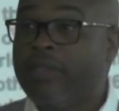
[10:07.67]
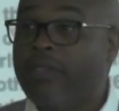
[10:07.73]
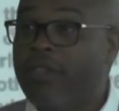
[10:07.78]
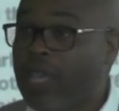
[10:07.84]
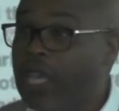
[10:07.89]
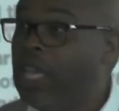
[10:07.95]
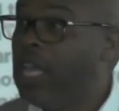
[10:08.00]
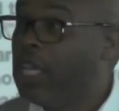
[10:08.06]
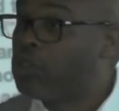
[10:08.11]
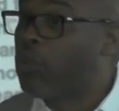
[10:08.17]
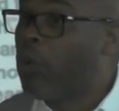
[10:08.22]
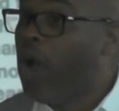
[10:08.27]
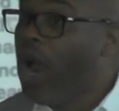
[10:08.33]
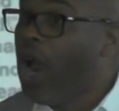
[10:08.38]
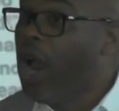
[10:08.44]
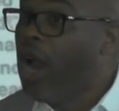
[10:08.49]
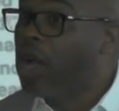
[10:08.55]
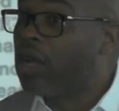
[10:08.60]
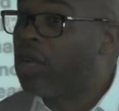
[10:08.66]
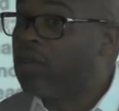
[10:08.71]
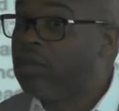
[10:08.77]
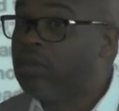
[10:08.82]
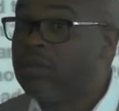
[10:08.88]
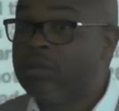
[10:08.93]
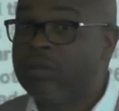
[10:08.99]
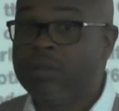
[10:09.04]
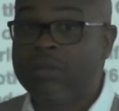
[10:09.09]
It's
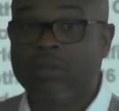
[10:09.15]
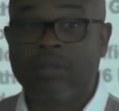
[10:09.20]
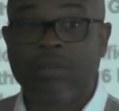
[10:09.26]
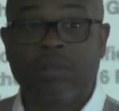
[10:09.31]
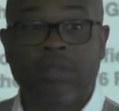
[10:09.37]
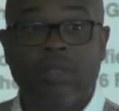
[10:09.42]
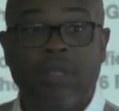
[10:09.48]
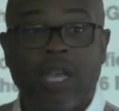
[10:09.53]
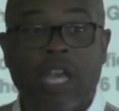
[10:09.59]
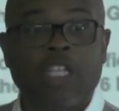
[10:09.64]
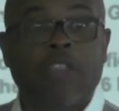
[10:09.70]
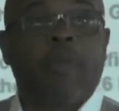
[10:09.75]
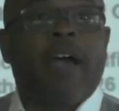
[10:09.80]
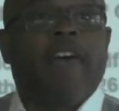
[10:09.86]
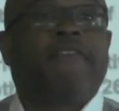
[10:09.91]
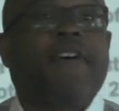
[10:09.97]
work. Because by